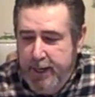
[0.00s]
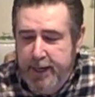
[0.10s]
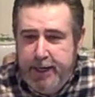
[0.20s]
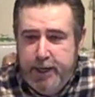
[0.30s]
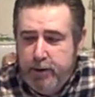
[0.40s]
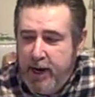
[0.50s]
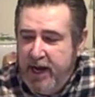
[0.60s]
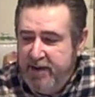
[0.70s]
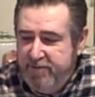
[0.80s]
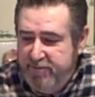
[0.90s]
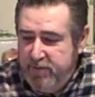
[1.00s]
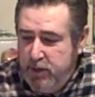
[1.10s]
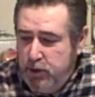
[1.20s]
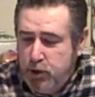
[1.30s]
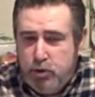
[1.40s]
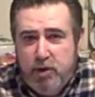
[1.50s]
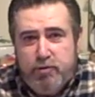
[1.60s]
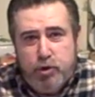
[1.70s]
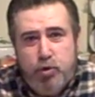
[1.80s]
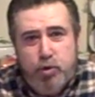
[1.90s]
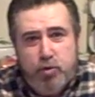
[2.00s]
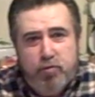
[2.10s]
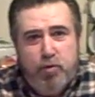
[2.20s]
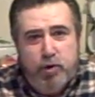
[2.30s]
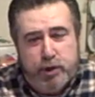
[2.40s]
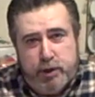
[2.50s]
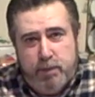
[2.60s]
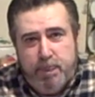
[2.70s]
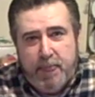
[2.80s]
In here I have a little over a quart of water.